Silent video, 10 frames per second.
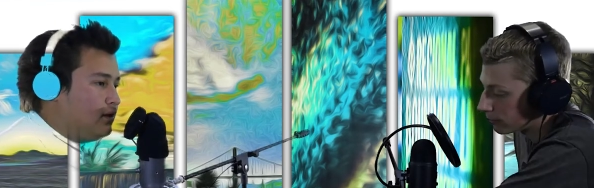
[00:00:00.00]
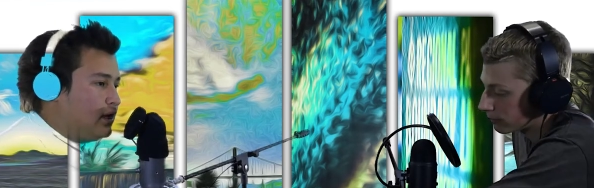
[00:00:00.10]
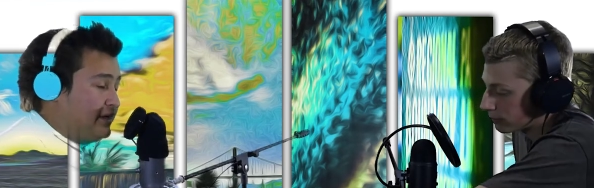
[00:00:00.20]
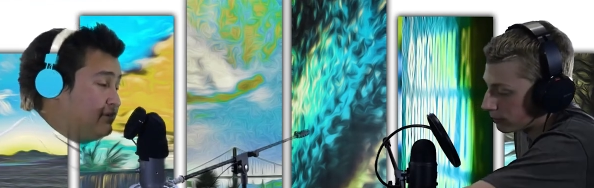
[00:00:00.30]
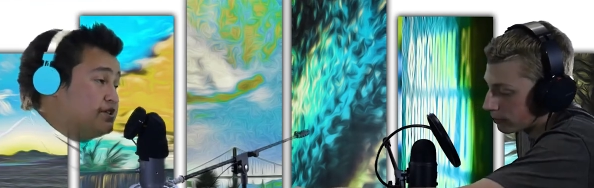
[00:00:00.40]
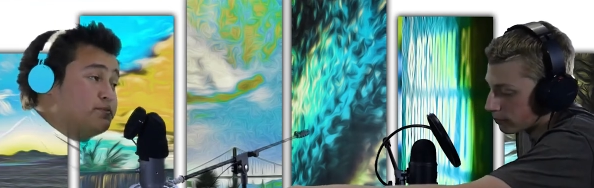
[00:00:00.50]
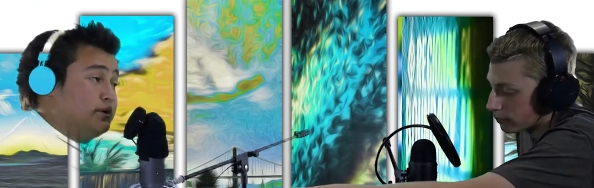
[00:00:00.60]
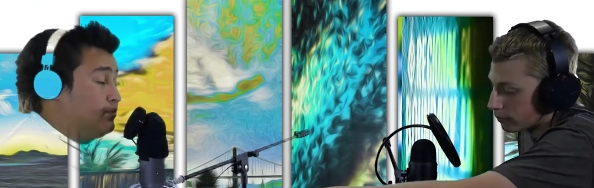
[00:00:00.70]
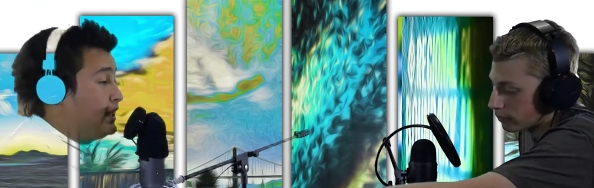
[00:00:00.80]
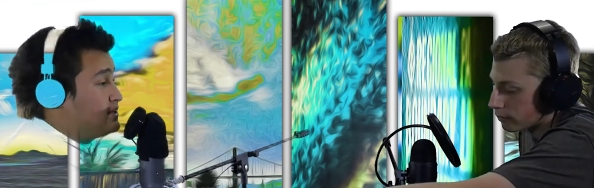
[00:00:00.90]
Speaker 1: Evan, it's been
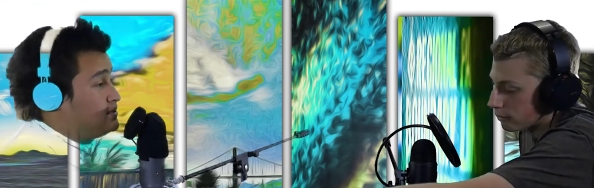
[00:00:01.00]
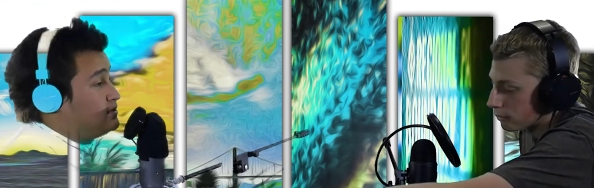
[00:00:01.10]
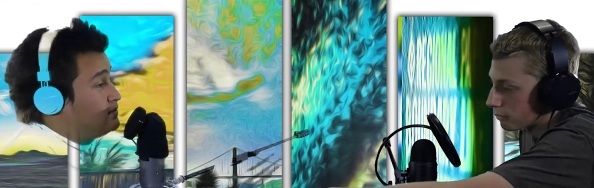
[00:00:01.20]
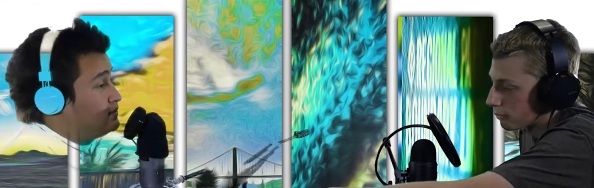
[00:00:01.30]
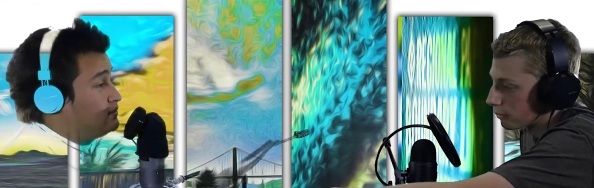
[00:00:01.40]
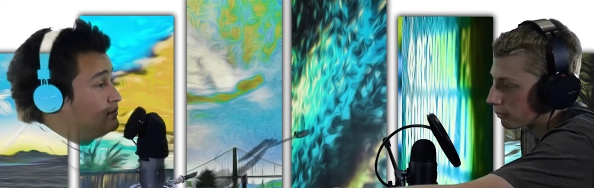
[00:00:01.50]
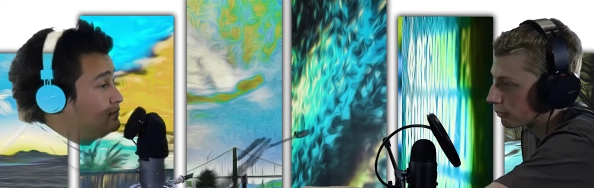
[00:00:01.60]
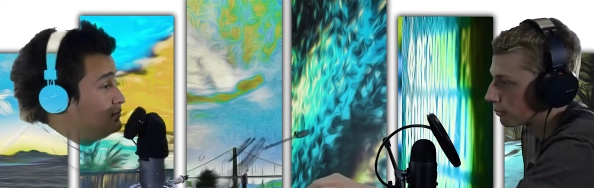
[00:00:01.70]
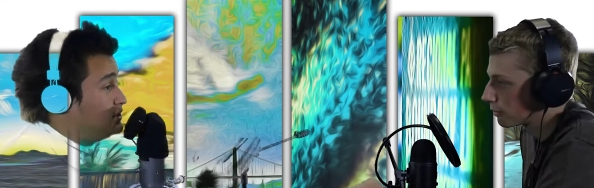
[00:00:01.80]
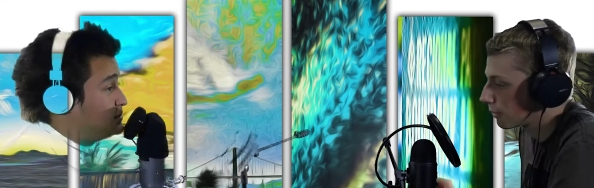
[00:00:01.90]
a blast.
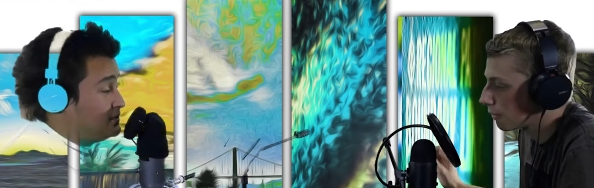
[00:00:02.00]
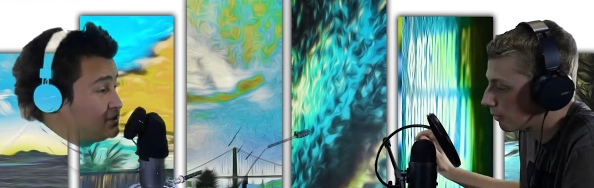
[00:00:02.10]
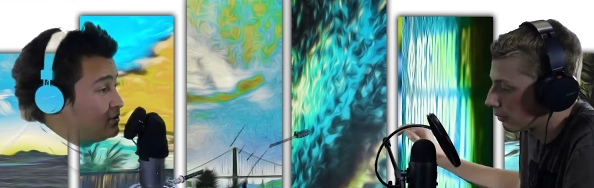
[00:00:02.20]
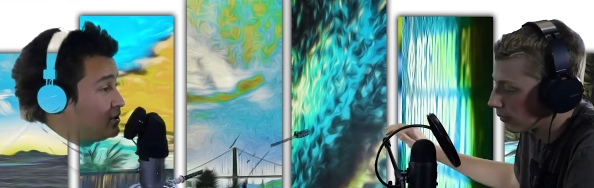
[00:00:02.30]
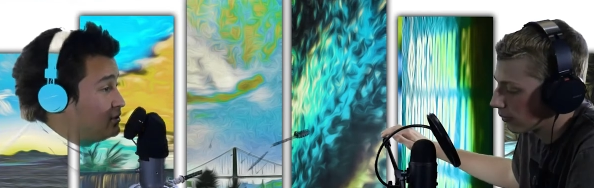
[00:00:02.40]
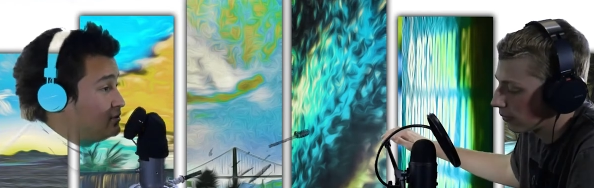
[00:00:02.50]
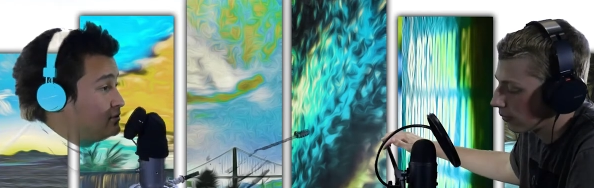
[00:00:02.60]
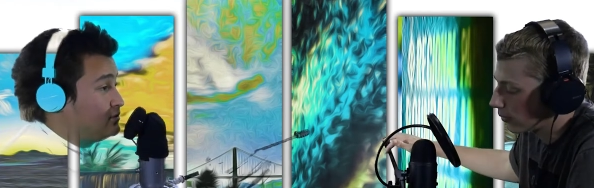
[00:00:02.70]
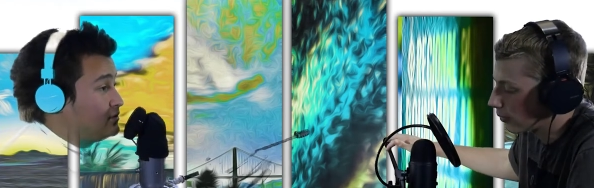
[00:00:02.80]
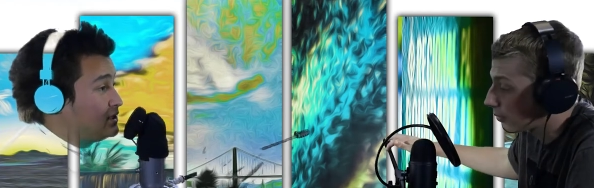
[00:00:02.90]
It's been so good.
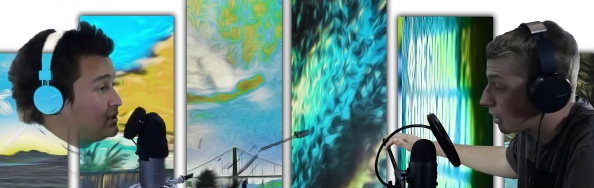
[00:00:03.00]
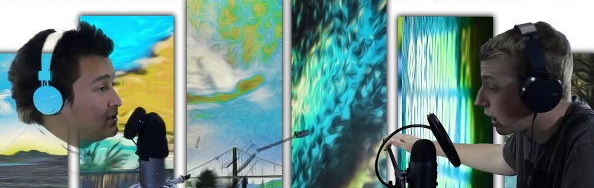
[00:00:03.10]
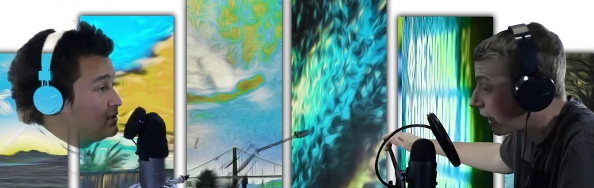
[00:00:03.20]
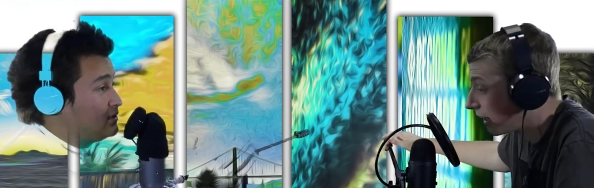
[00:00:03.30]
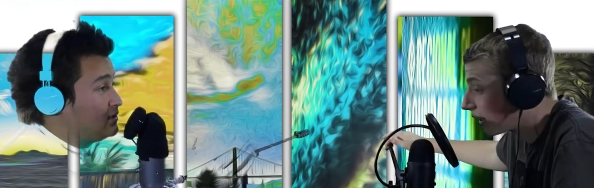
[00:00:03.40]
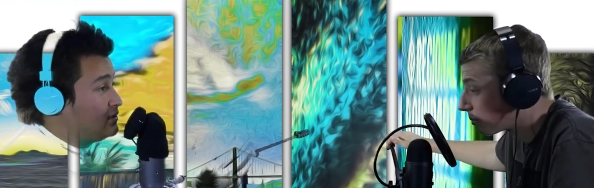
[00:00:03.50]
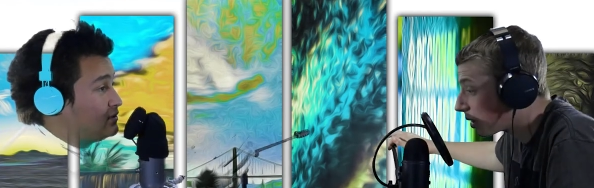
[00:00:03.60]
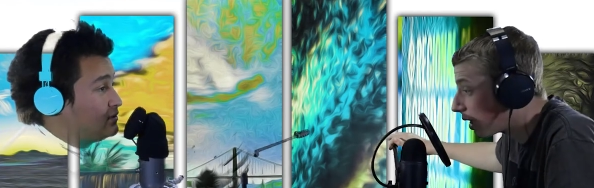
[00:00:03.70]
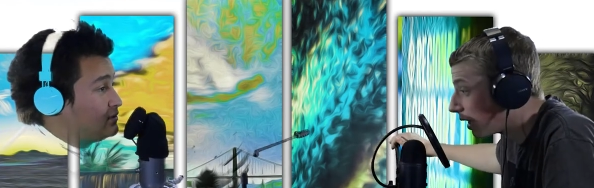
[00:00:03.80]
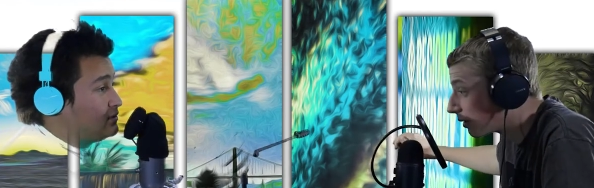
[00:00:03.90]
Speaker 2: It has
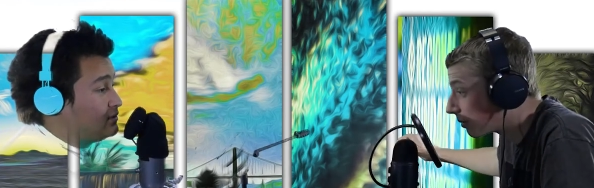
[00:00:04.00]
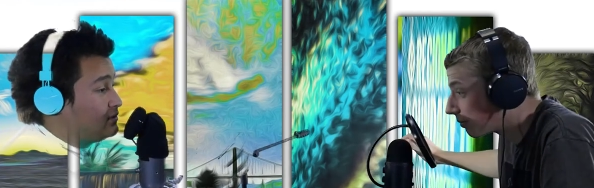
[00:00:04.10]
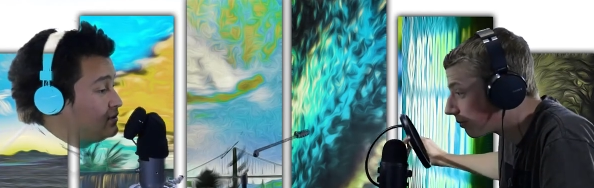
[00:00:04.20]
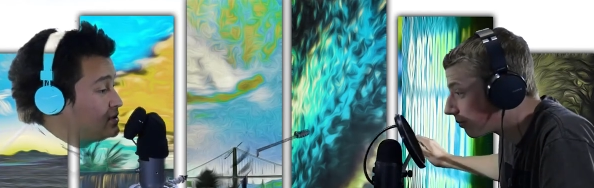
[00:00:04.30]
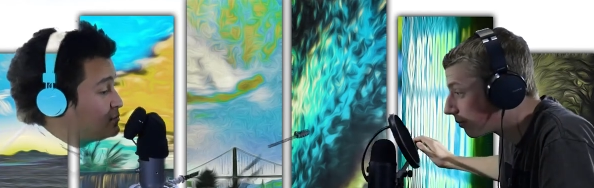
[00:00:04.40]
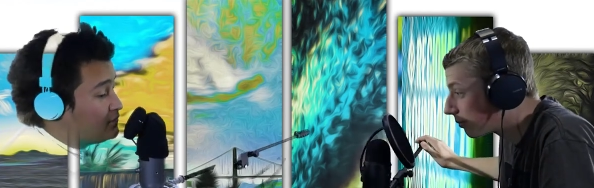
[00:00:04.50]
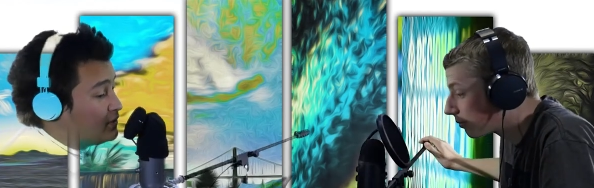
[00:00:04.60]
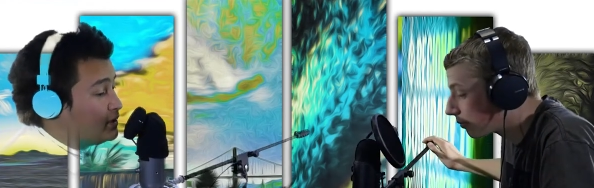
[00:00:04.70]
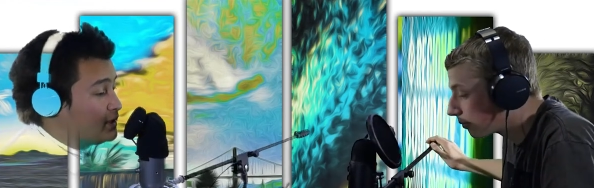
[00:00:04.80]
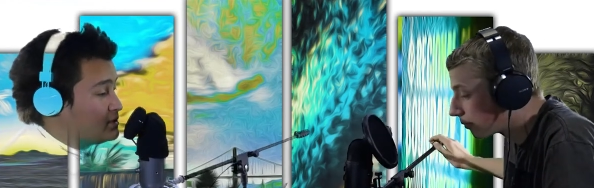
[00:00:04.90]
been nice.
Speaker 1: It's been
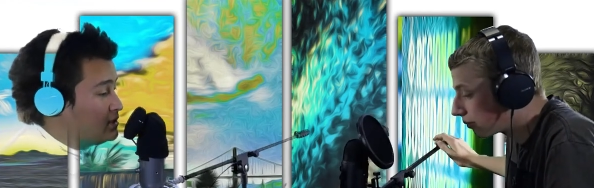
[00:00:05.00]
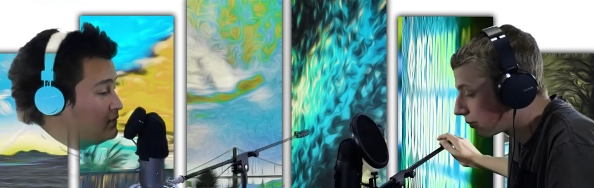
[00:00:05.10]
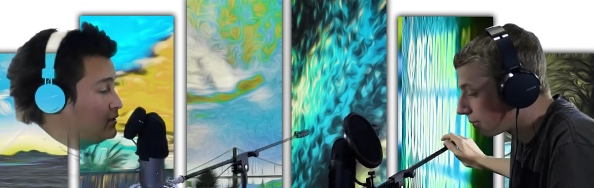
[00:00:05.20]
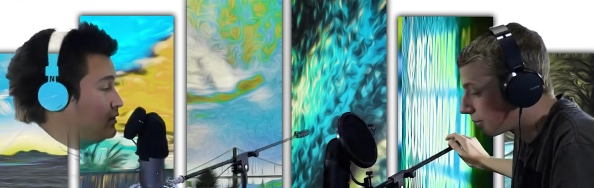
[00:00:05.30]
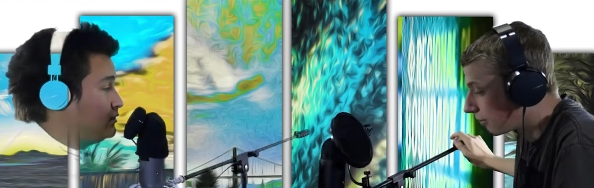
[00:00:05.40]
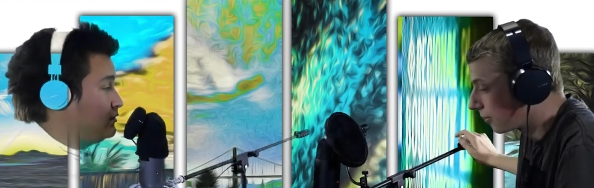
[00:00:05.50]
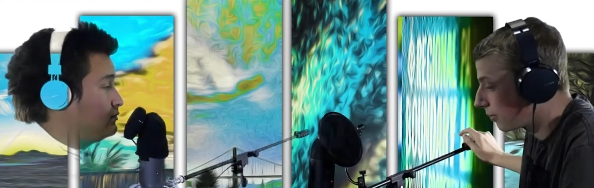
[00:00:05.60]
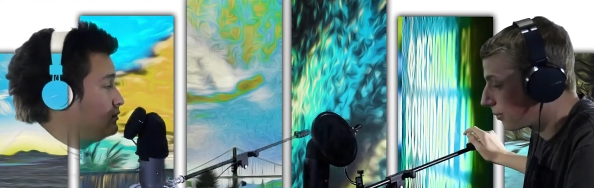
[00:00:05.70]
very nice, even though you,